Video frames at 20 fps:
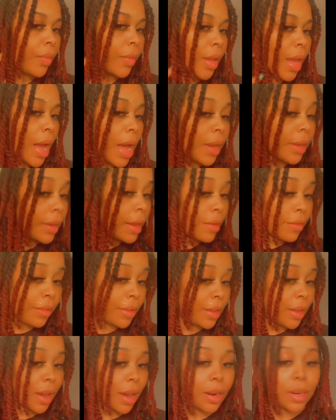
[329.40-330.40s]
I love
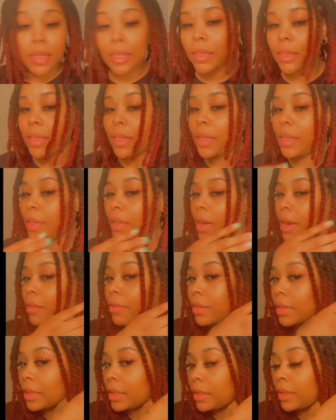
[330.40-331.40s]
it, honestly. I
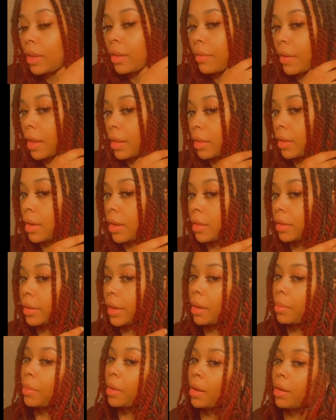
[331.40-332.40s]
really love how the color
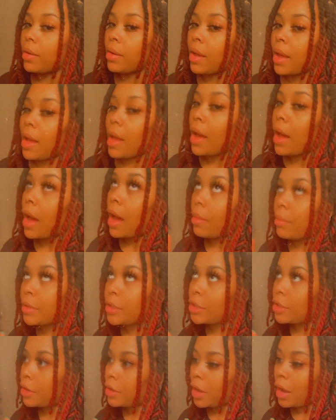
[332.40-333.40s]
came out. I'm gonna
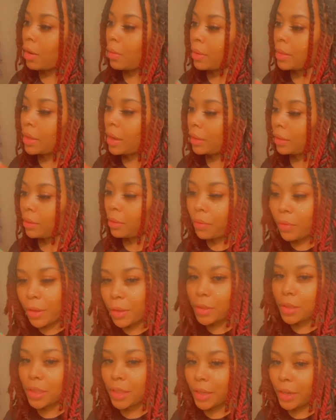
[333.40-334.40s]
show y'all without the
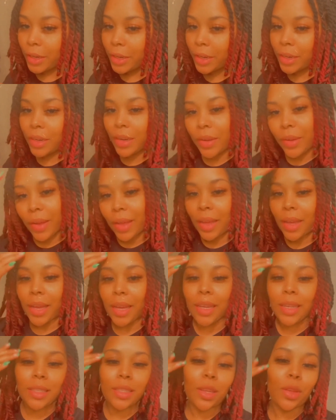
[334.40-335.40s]
filter,
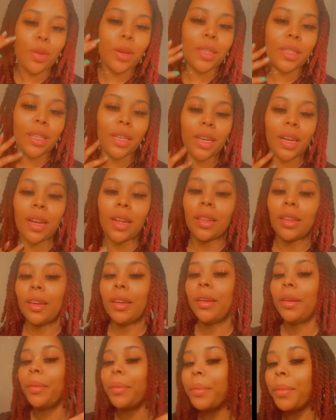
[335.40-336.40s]
okay, so you can see the
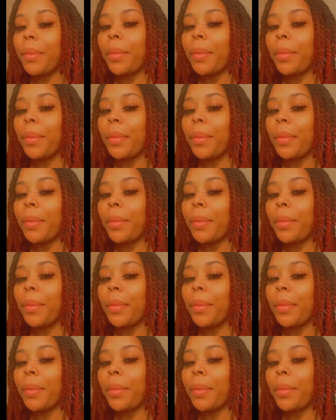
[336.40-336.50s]
color.